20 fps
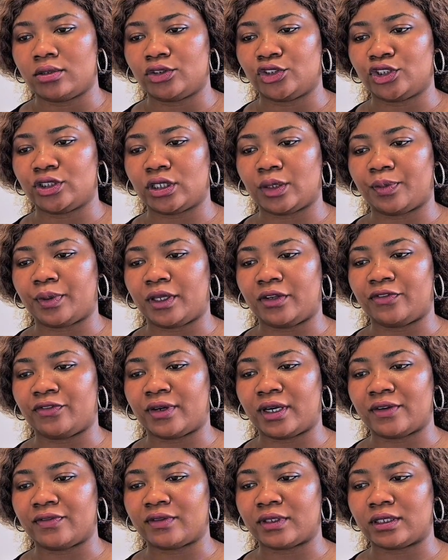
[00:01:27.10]
GDP,
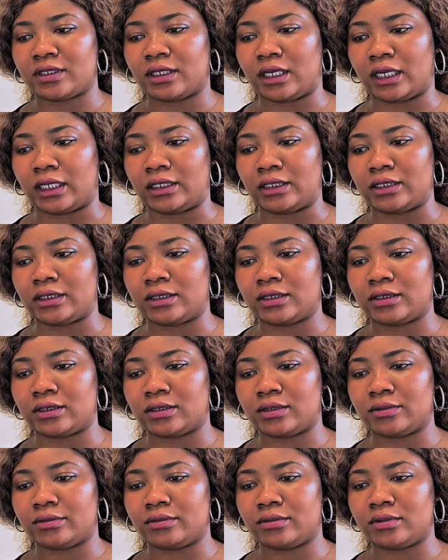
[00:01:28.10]
599.
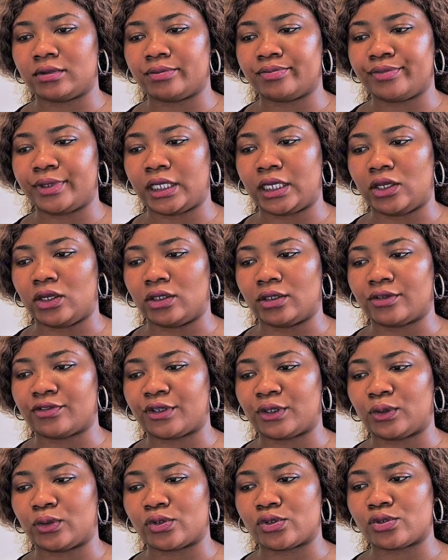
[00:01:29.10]
Billion,
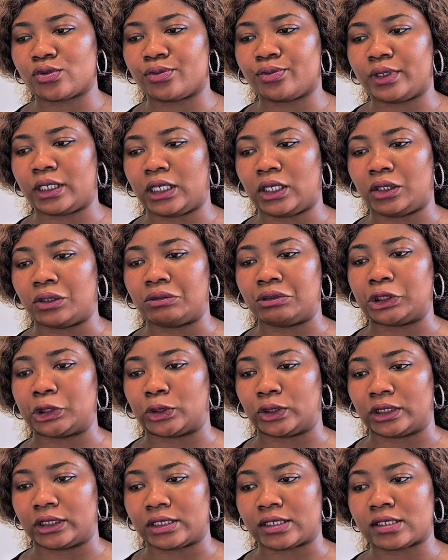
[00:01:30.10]
302 billion
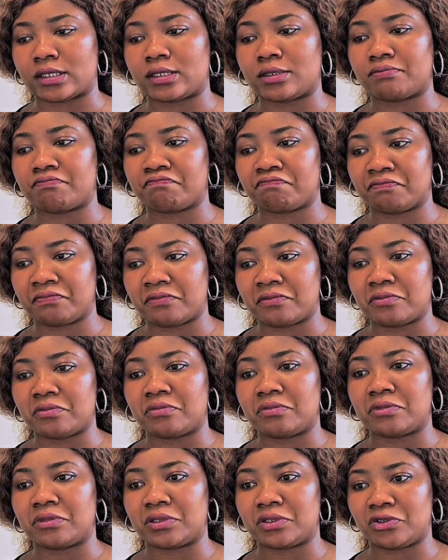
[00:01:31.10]
dollars.
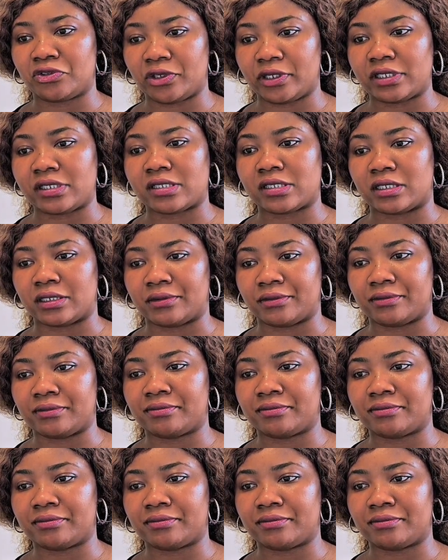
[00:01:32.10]
Interesting.